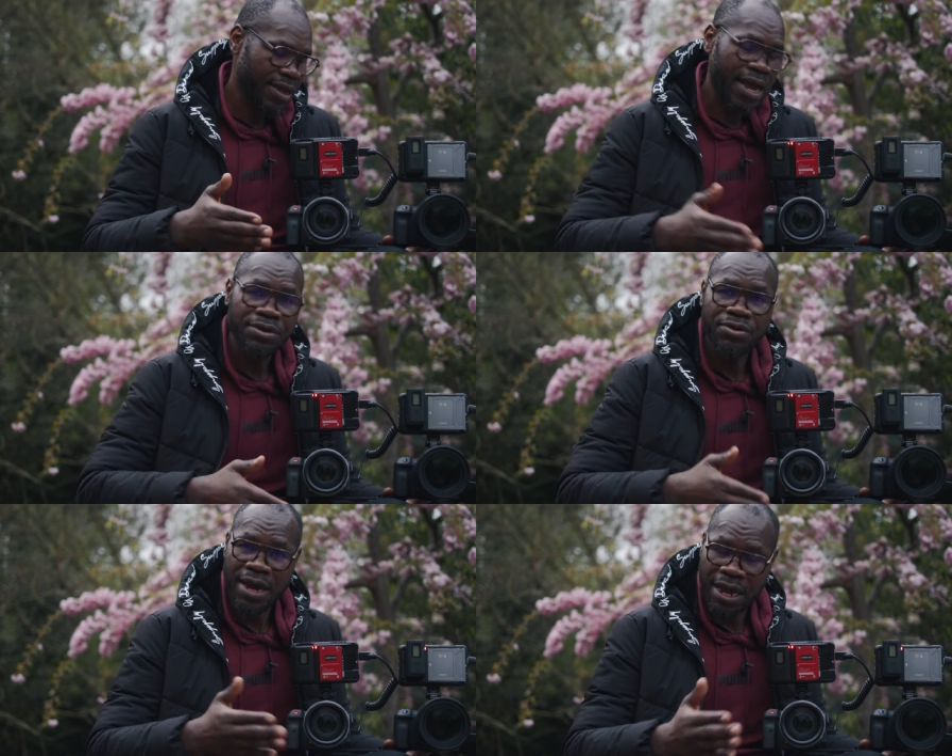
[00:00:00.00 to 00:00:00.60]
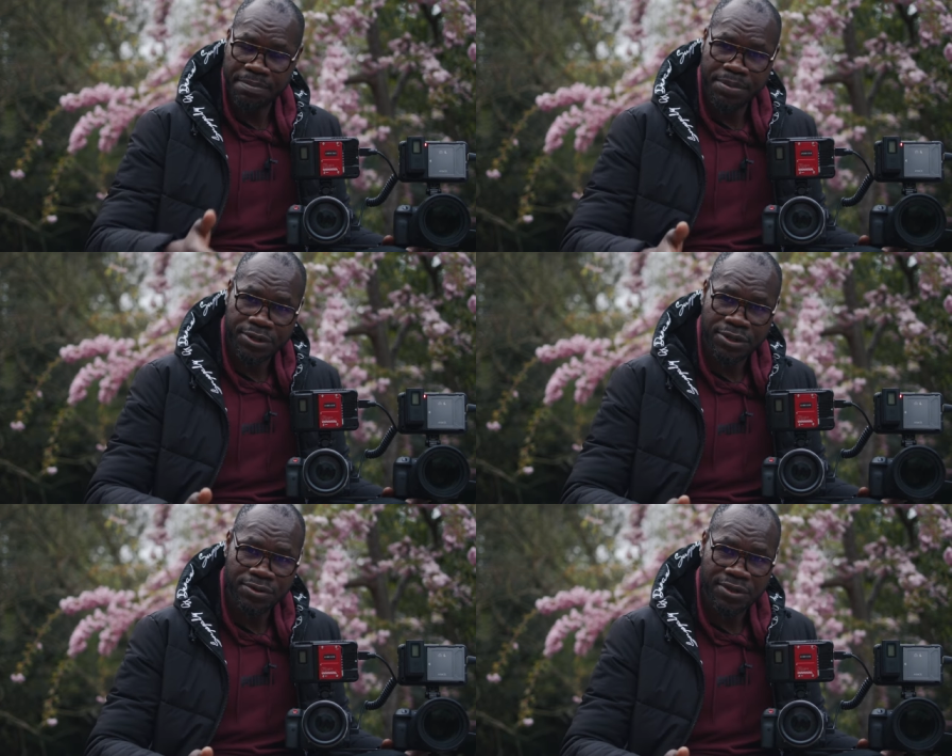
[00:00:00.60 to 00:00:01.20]
Are you a hybrid
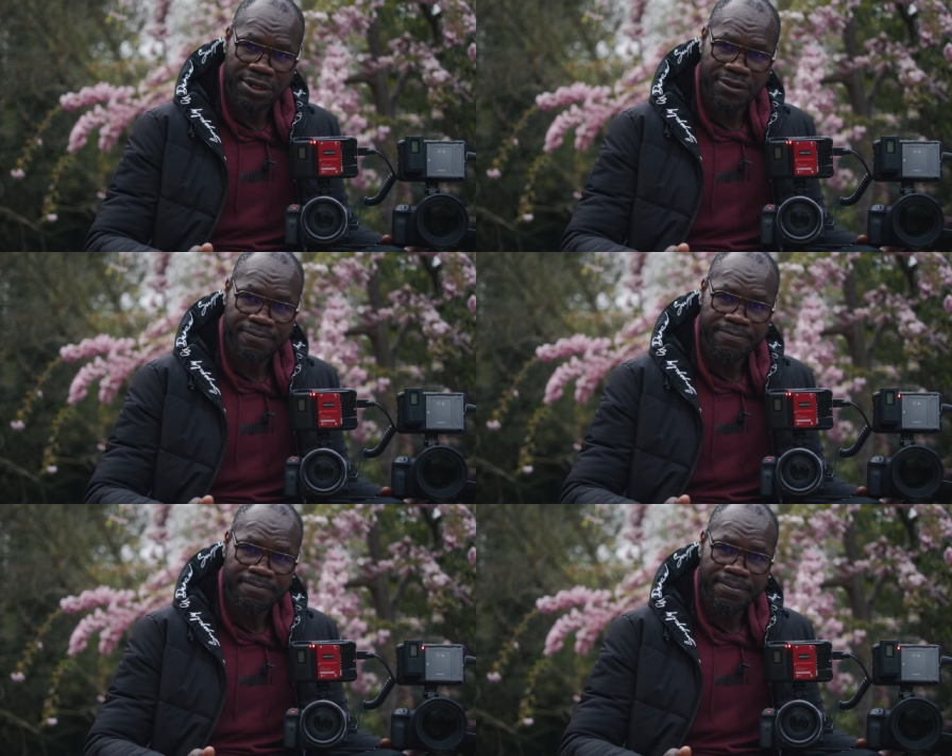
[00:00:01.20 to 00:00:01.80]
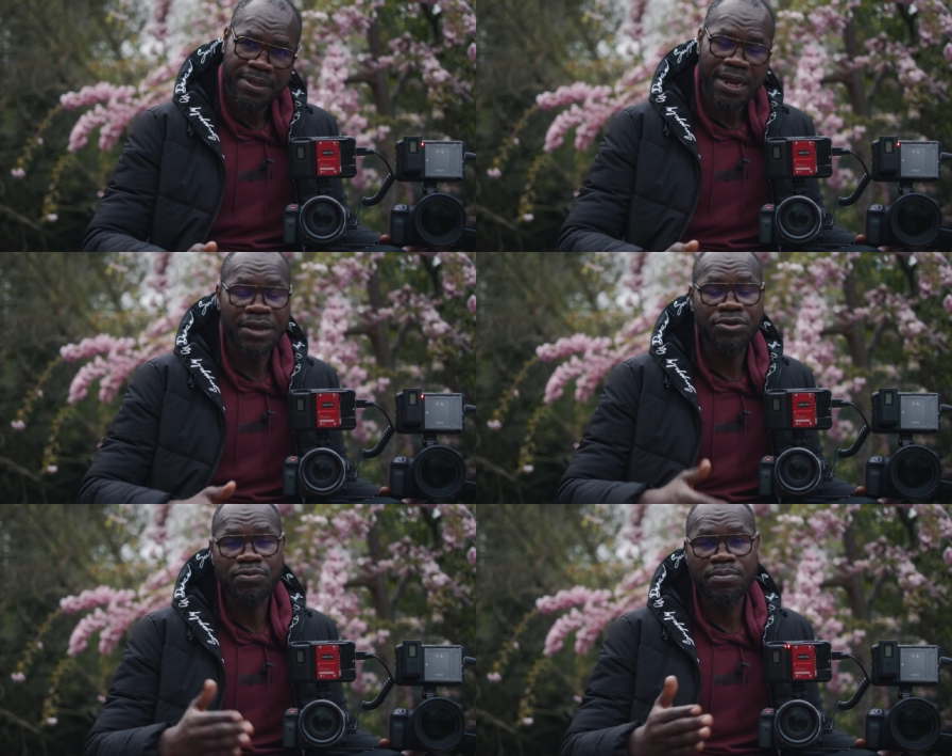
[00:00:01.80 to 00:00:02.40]
shooter? Are
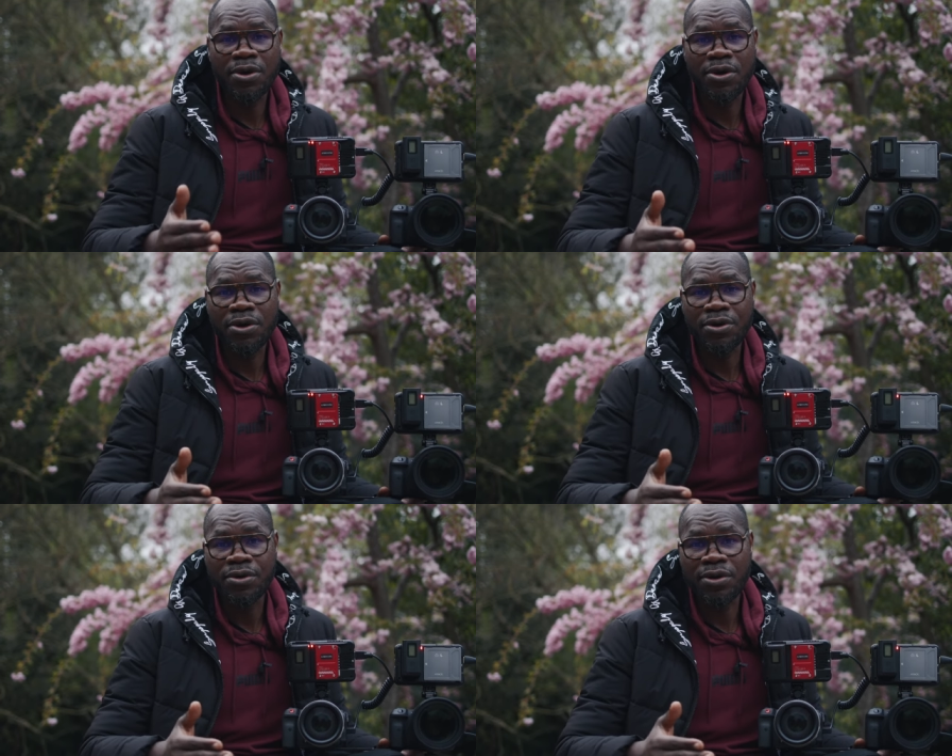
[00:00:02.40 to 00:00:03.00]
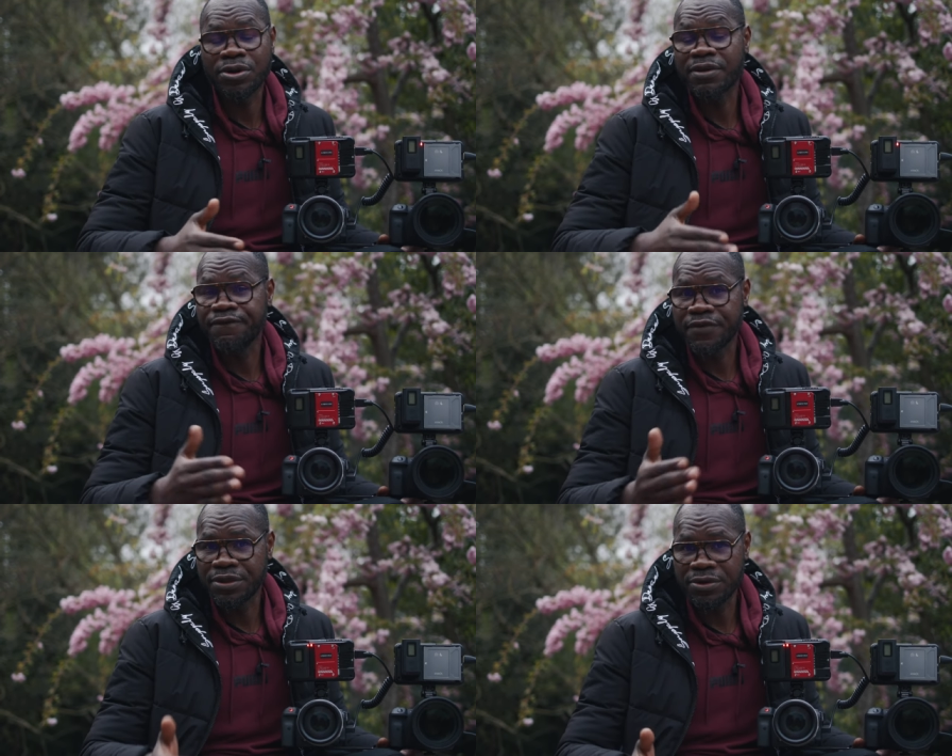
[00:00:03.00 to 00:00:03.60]
you more on the
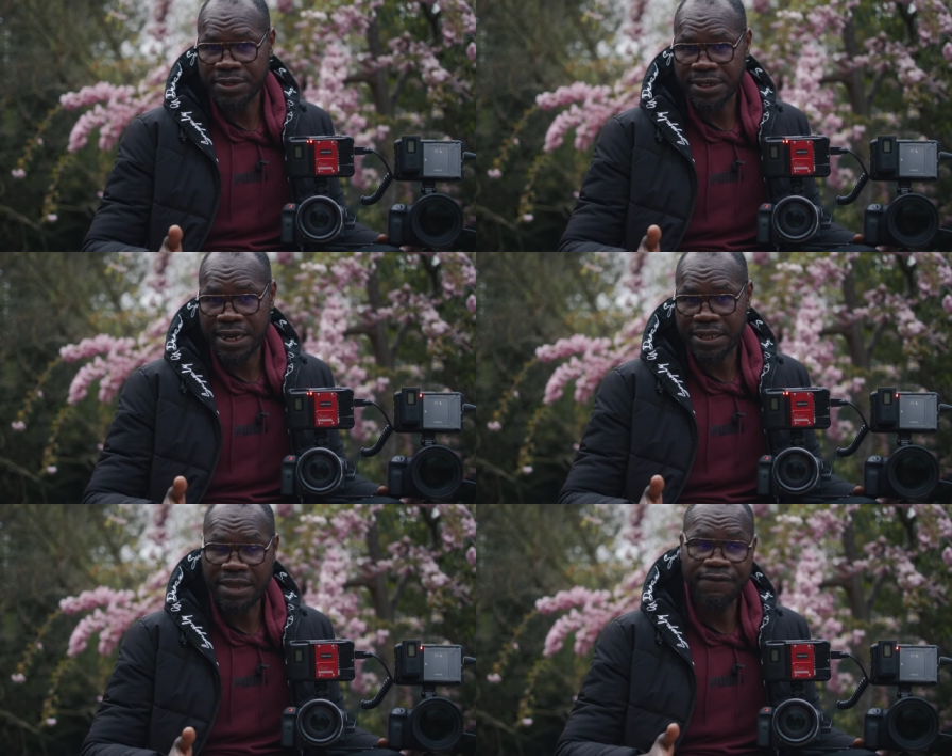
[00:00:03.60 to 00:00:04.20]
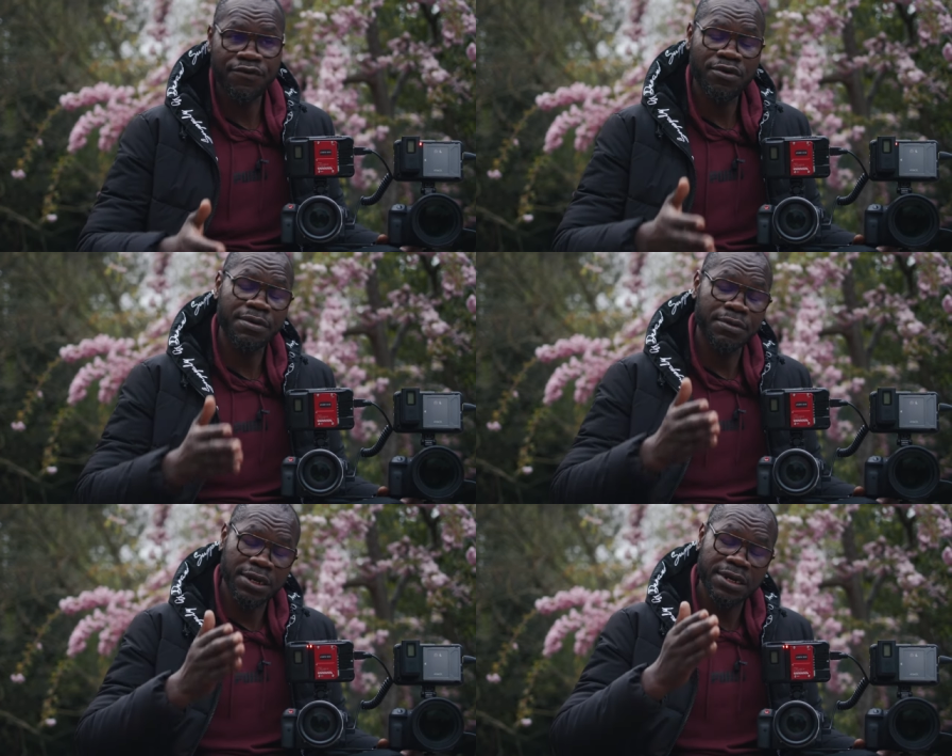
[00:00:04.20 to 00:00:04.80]
video side? If you are
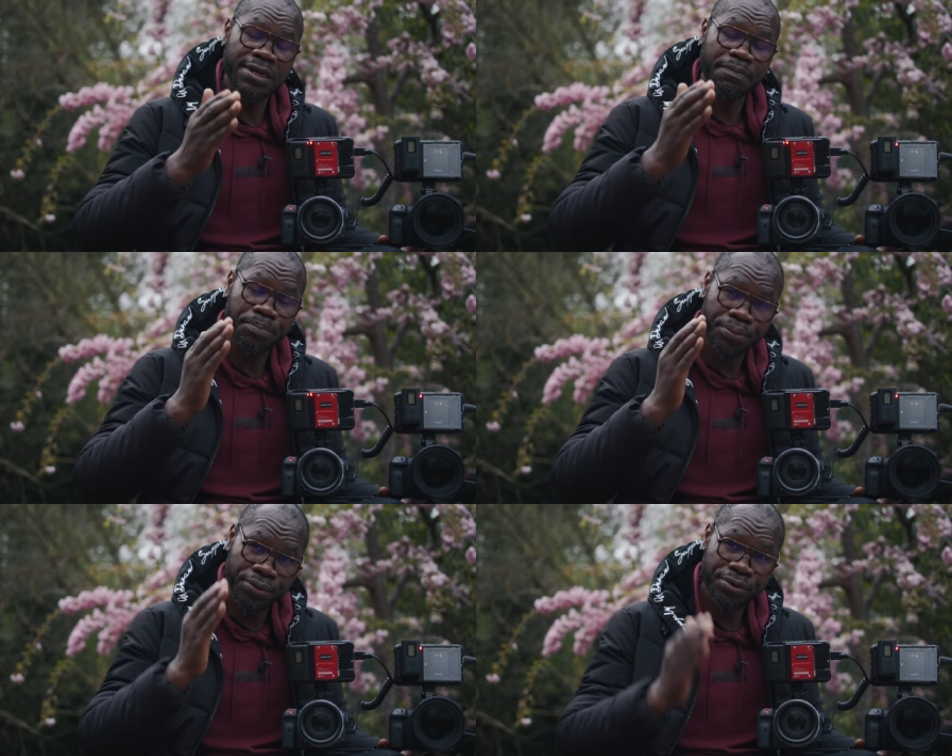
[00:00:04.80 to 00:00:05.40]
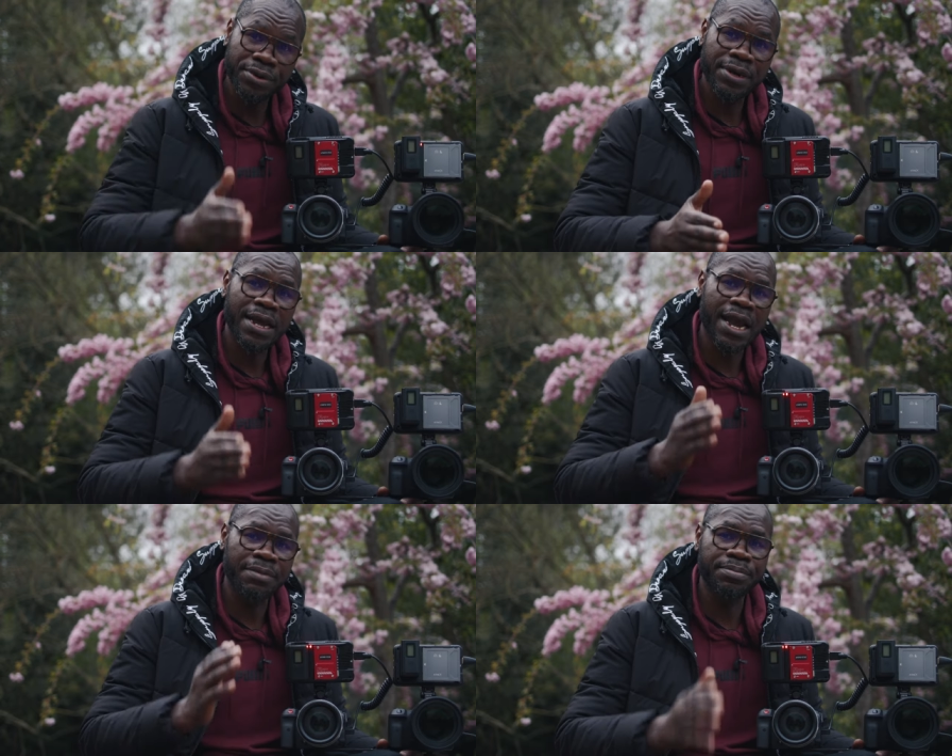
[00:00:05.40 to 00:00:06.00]
really purely
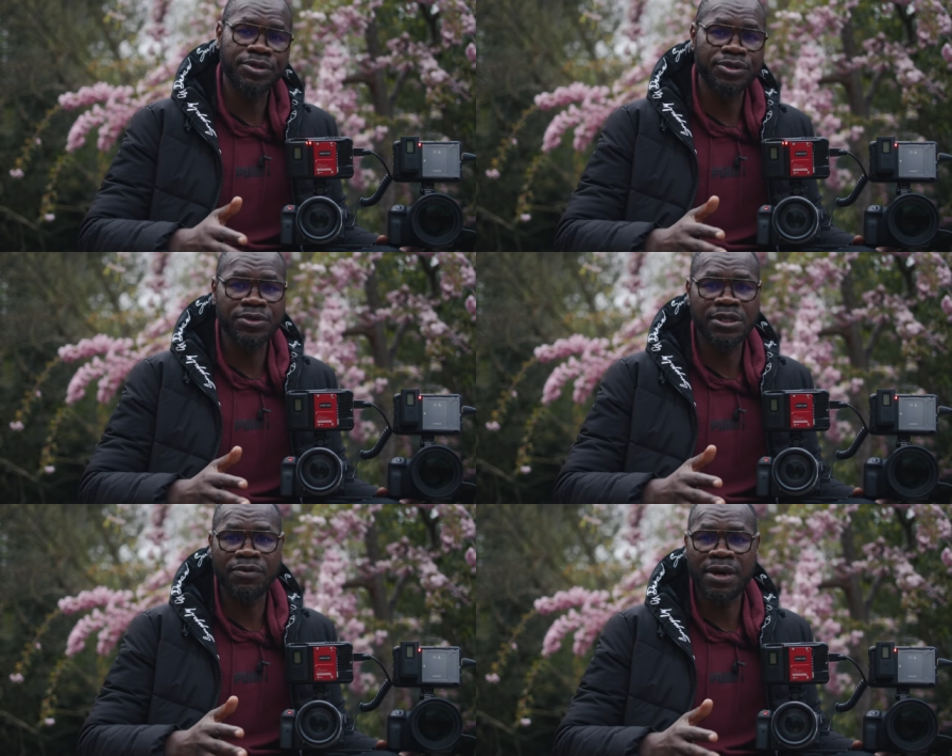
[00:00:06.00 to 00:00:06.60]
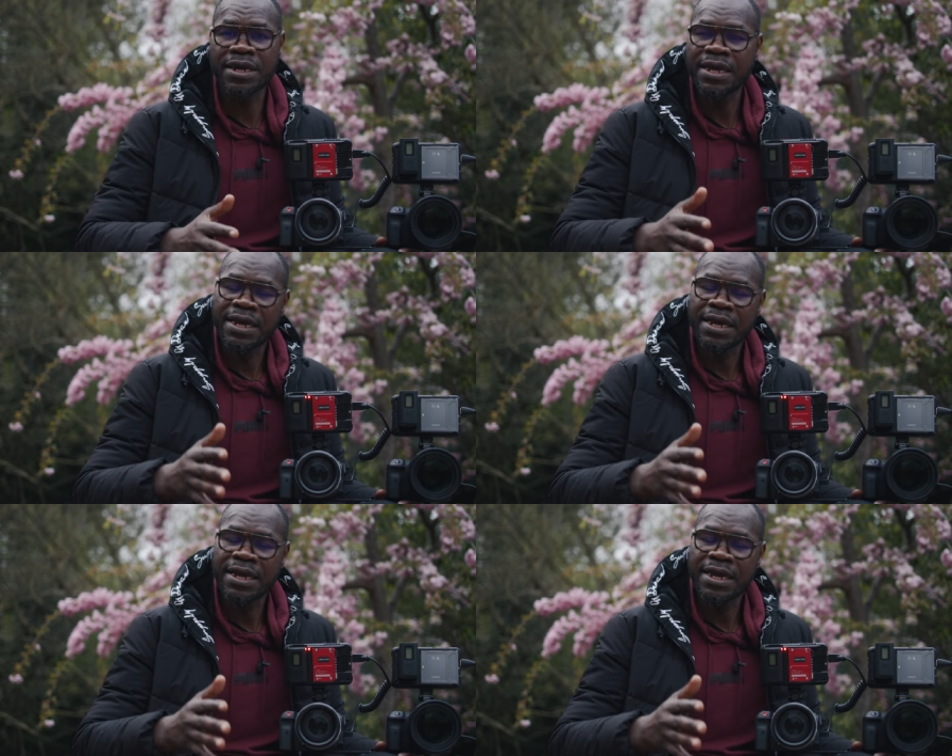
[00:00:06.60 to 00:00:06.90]
hybrid shooter, well,